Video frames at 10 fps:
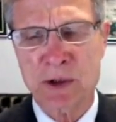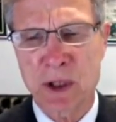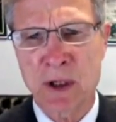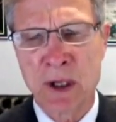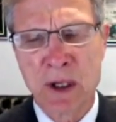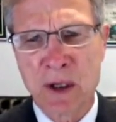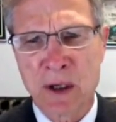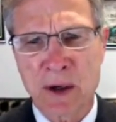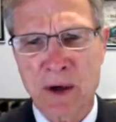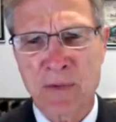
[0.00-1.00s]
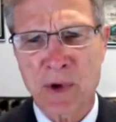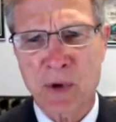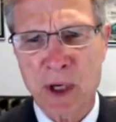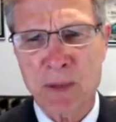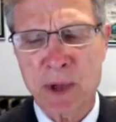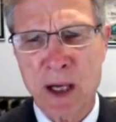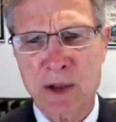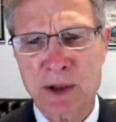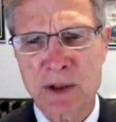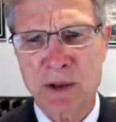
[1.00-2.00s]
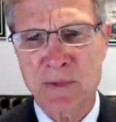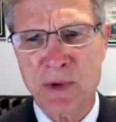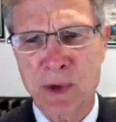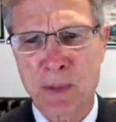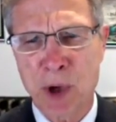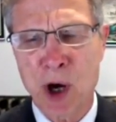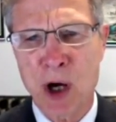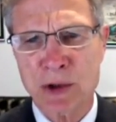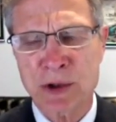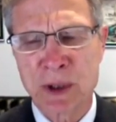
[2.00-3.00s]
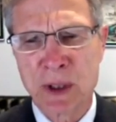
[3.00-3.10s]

uh, uh, of the great policies of her boss.